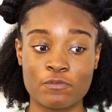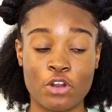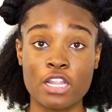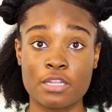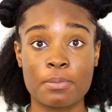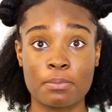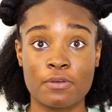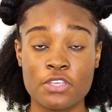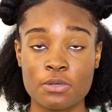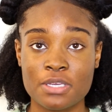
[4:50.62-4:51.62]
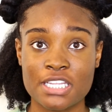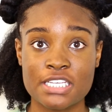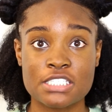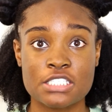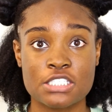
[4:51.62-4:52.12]
for all the people viewing
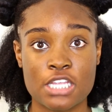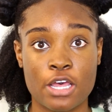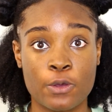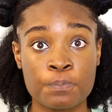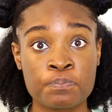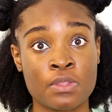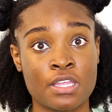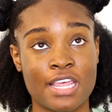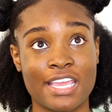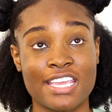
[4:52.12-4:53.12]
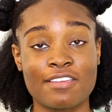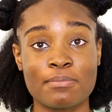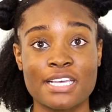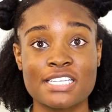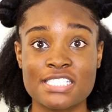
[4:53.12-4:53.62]
this. So they
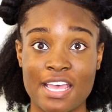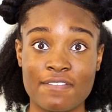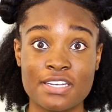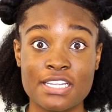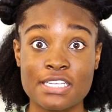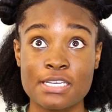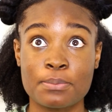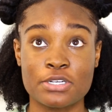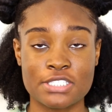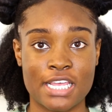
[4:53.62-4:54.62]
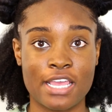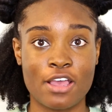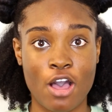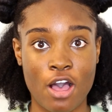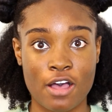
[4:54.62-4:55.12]
gave me a
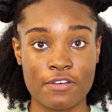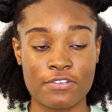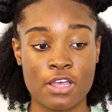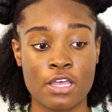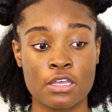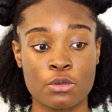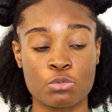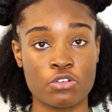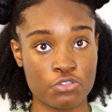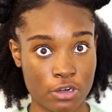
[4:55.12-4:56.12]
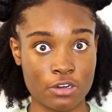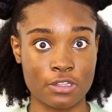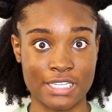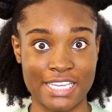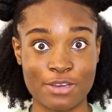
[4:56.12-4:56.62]
70% off
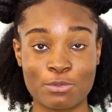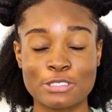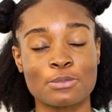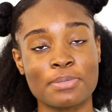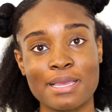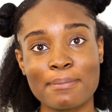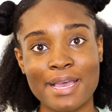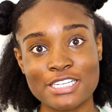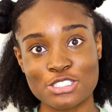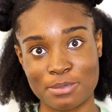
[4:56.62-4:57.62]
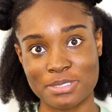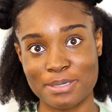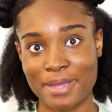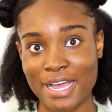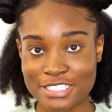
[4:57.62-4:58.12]
referral link, which will be in my
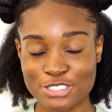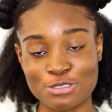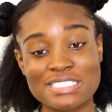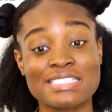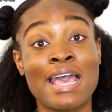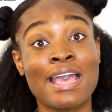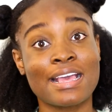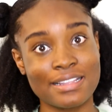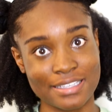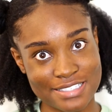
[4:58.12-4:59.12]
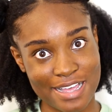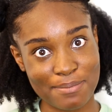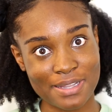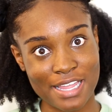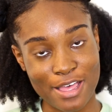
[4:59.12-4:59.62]
description box, so just click
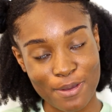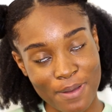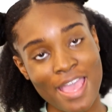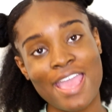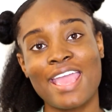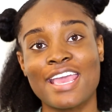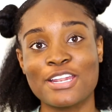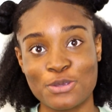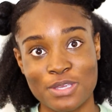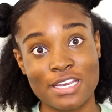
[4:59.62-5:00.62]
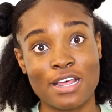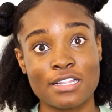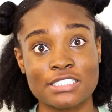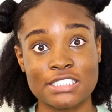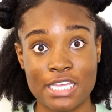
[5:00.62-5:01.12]
down below. and you
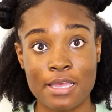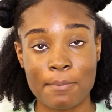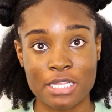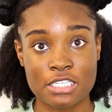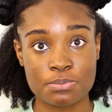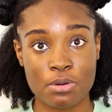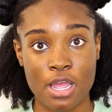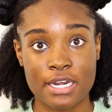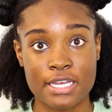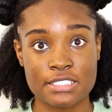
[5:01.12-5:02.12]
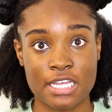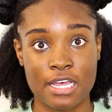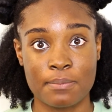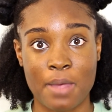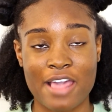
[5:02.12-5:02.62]
can see about this product.
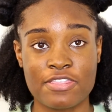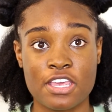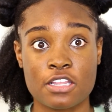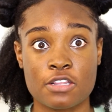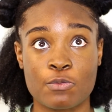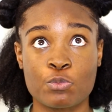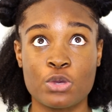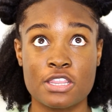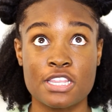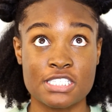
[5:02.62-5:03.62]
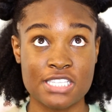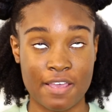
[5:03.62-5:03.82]
I think with the